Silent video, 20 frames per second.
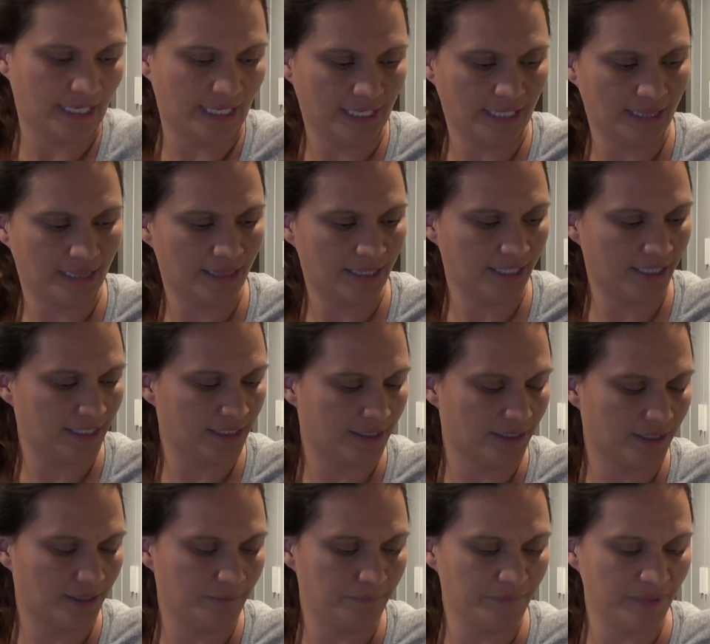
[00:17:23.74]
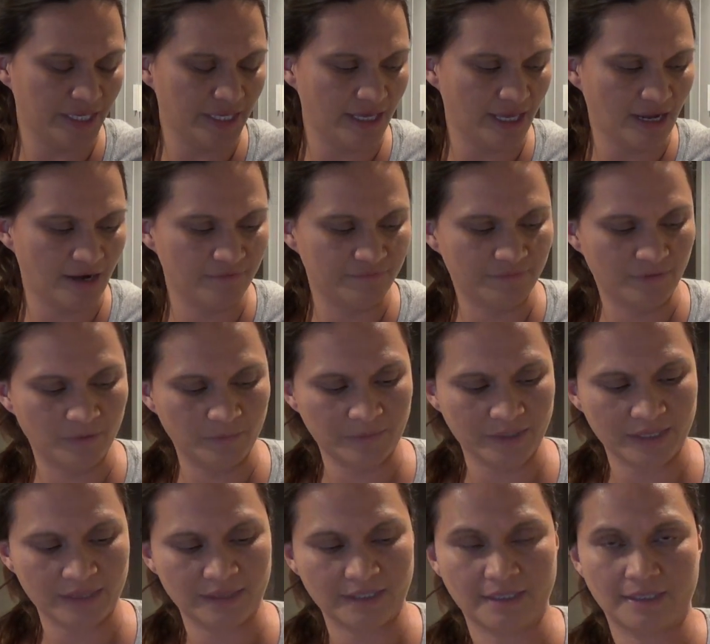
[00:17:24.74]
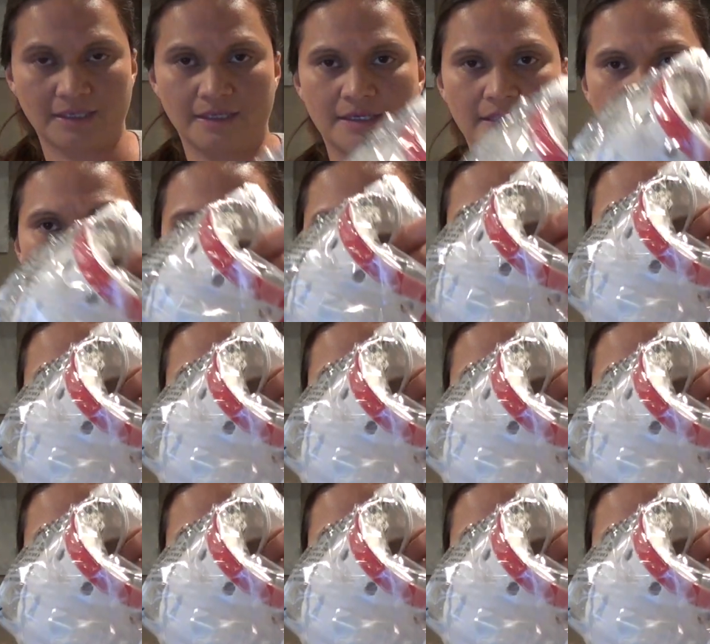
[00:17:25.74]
And then be careful with the